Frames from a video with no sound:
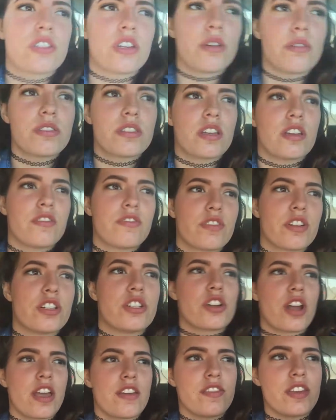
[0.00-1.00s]
Joseph are
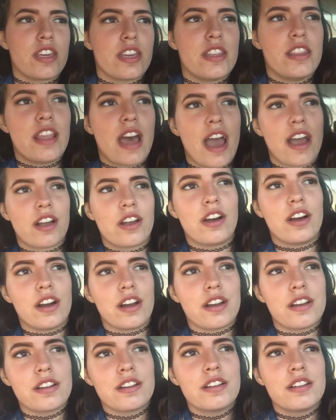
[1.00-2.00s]
driving in that
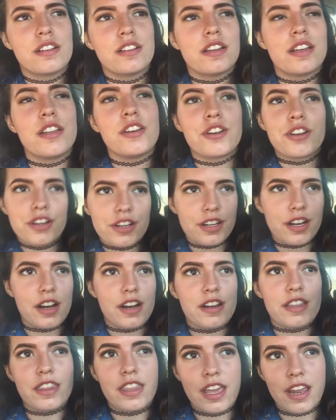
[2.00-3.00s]
car, in her
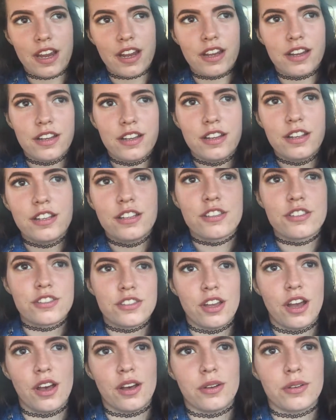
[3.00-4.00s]
car there.
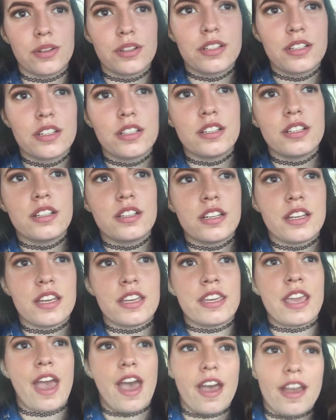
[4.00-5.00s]
So,
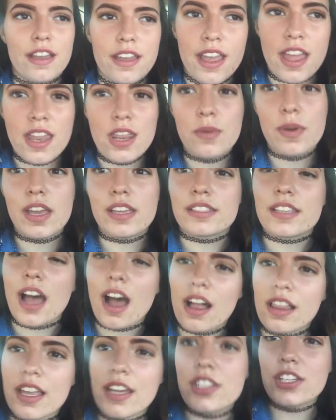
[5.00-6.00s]
yeah. Anyways,
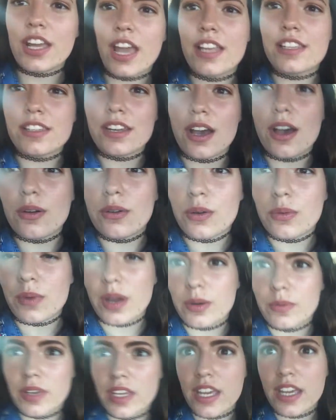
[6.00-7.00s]
I'll let you guys know
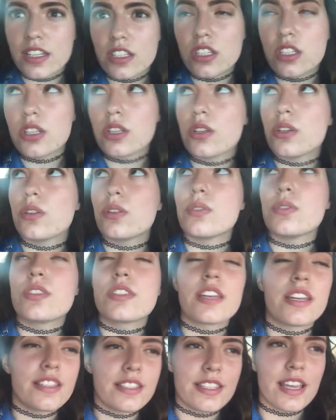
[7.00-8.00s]
when we get to
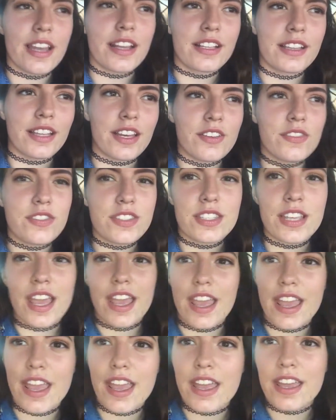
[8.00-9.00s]
Sunset Cliffs
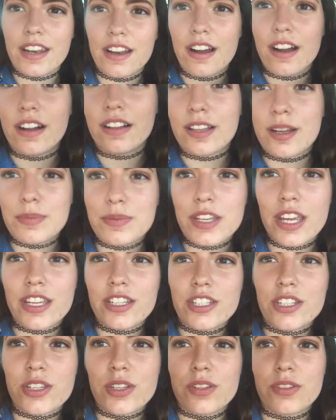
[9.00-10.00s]
and I'll
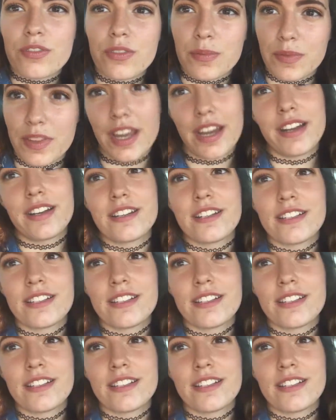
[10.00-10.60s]
update you from there.